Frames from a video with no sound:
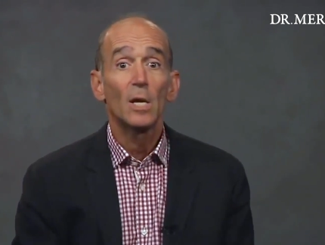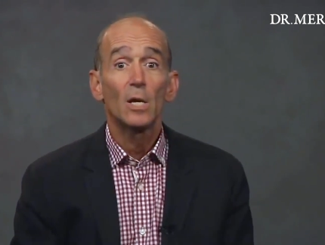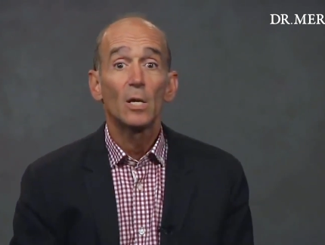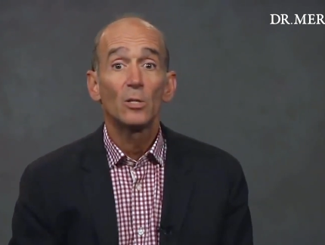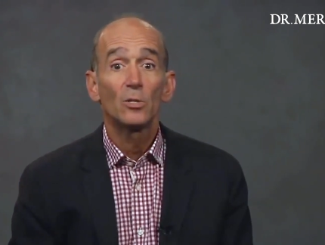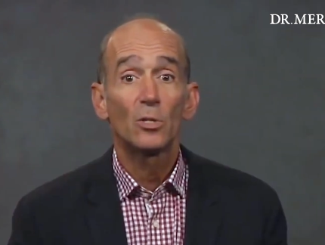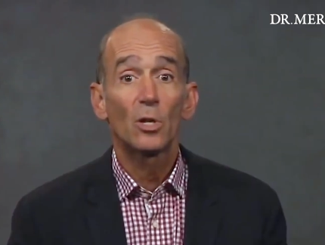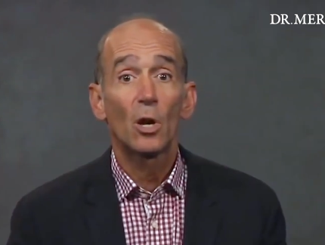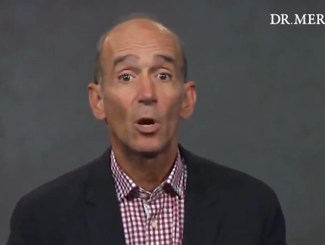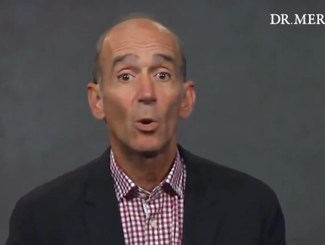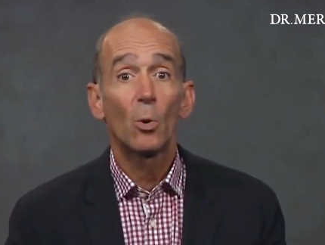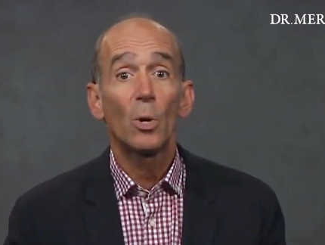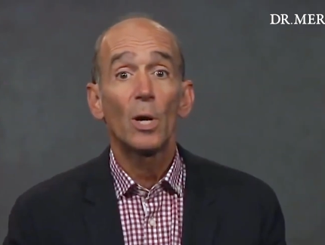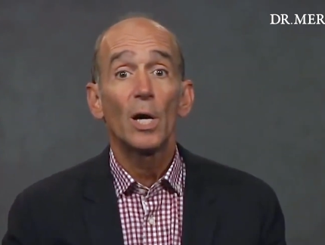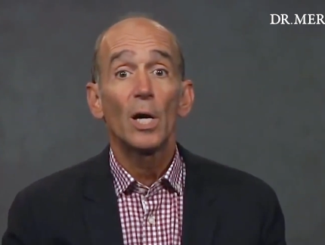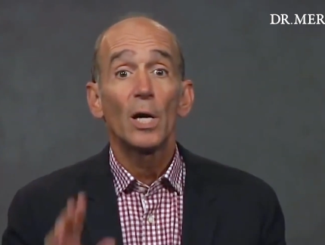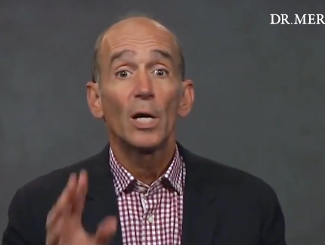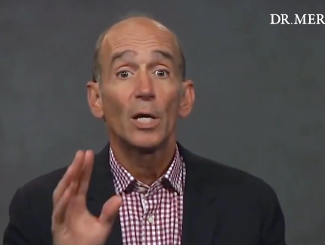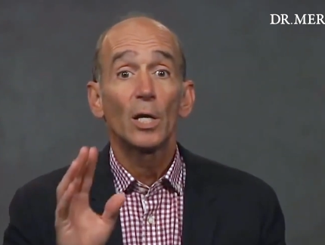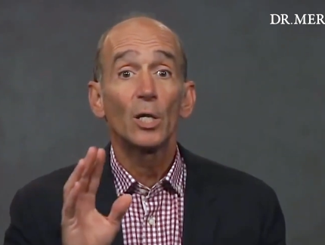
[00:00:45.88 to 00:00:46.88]
So
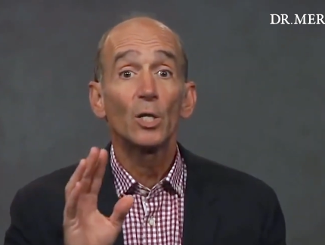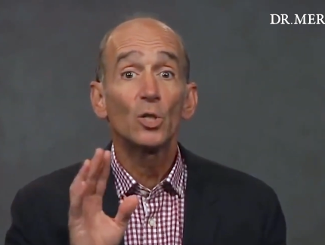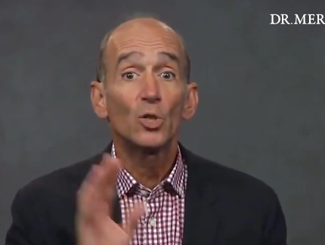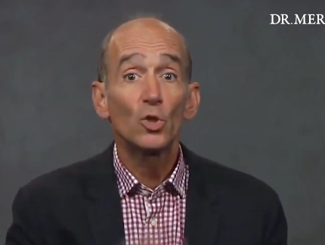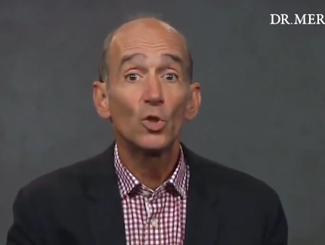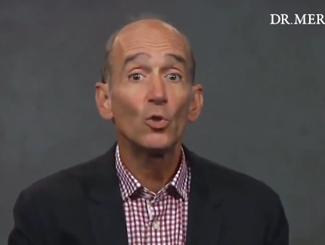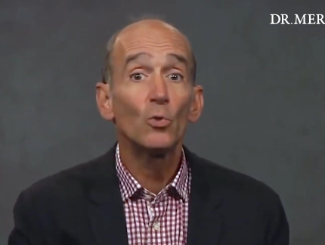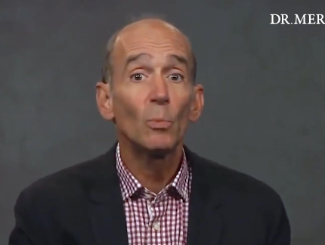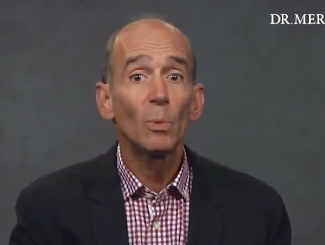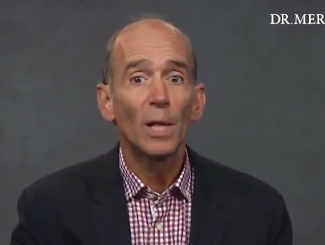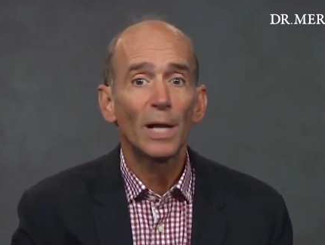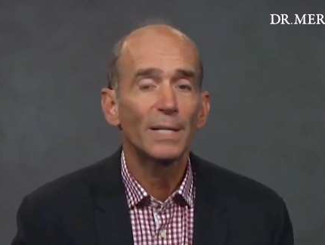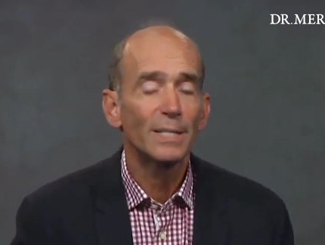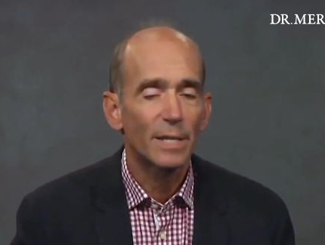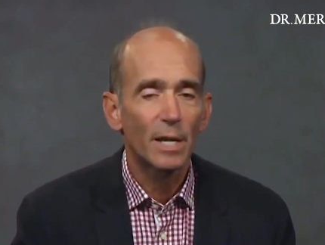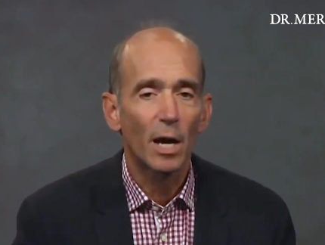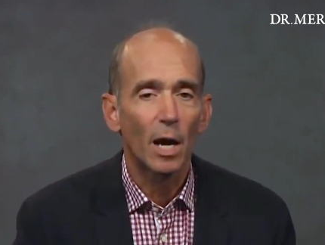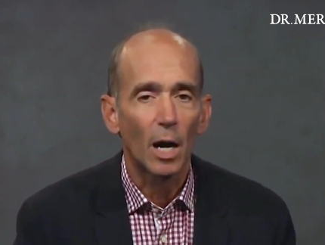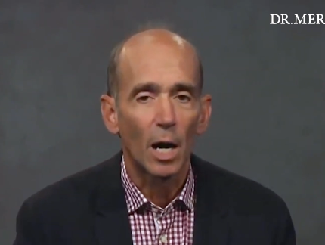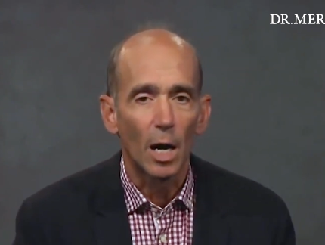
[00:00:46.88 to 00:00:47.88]
consume
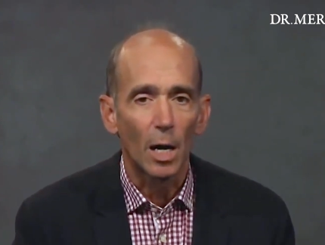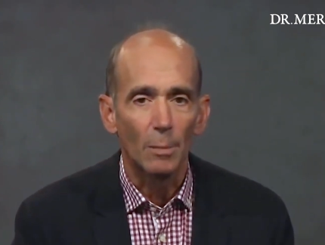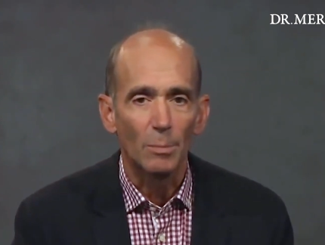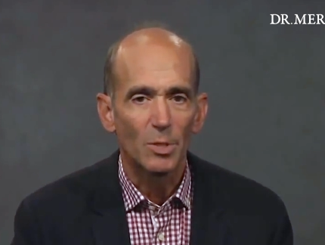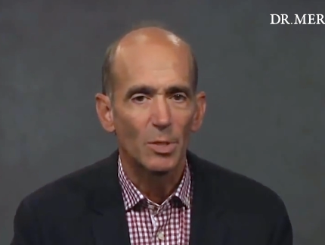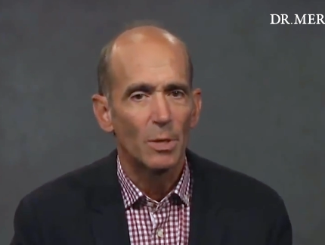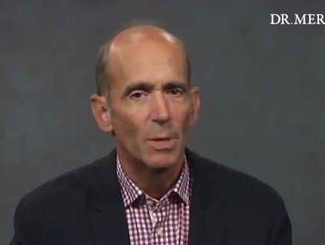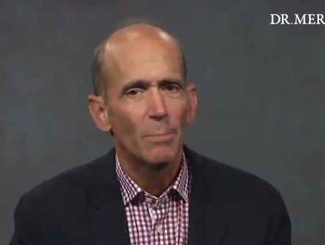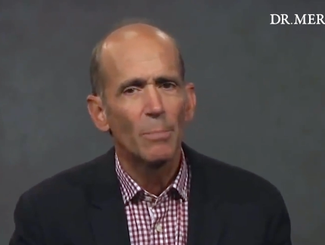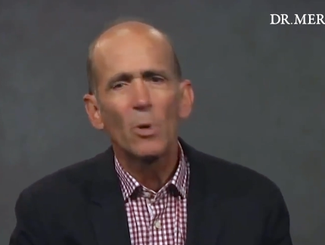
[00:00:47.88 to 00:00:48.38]
less carbs.